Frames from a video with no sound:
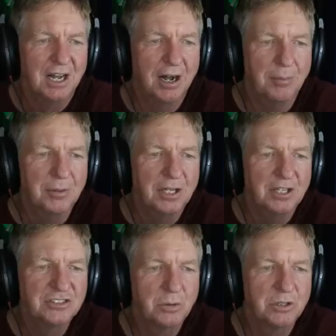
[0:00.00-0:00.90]
Um,
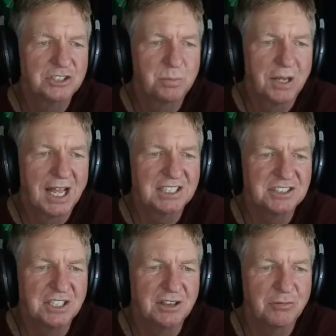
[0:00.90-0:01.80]
so we're just
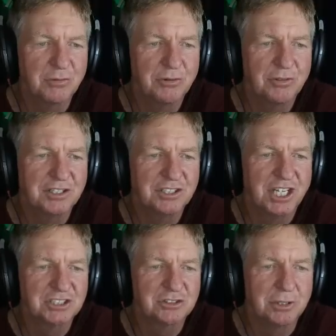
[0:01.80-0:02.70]
blasting through the
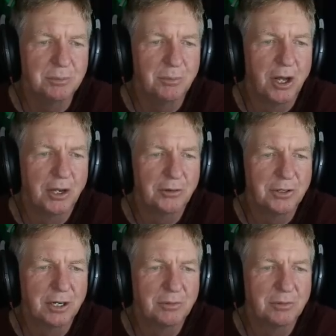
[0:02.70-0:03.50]
jet stream model here.